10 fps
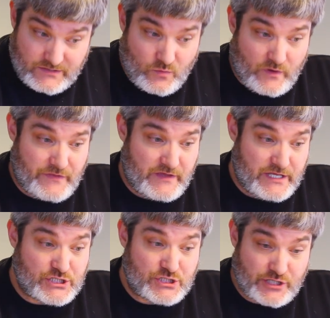with
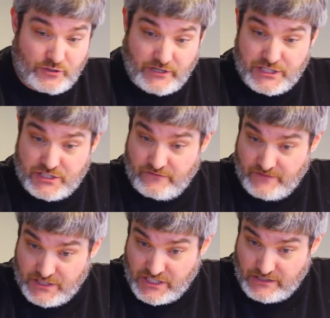each generation of
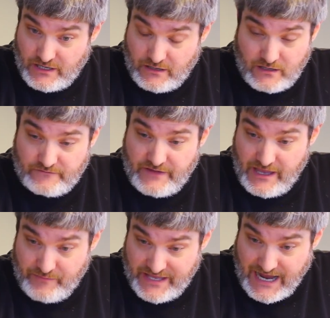each of
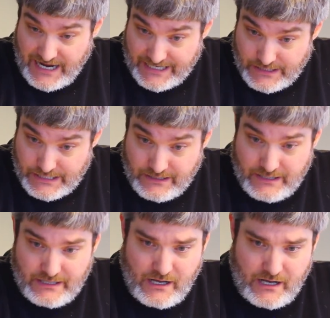APIs.
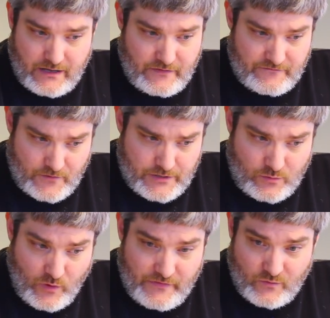Uh, the first
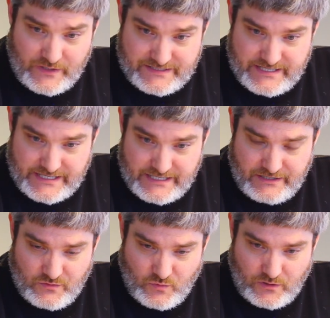one that we
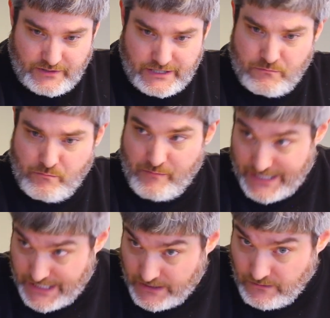did was
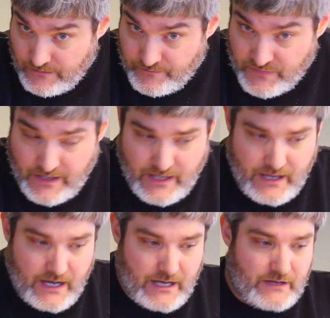messy.
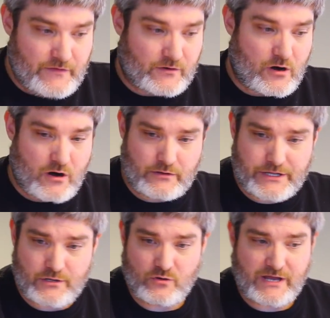Uh, there are
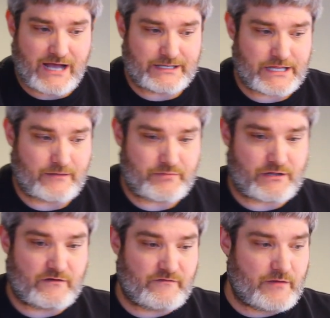also concepts
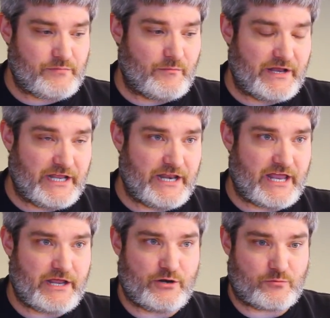of implementing
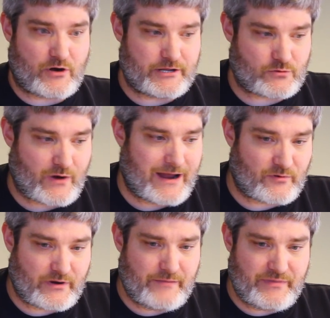an enterprise
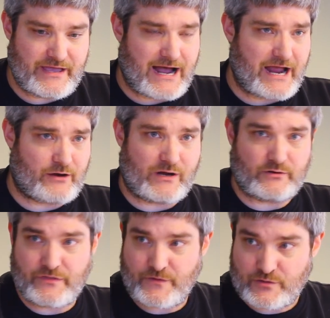wrapper API
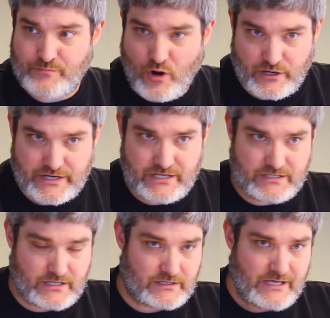around a third party
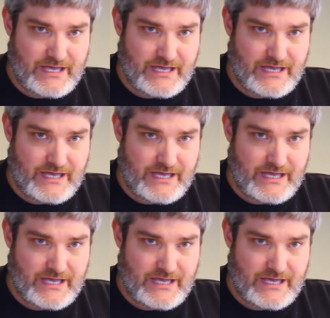to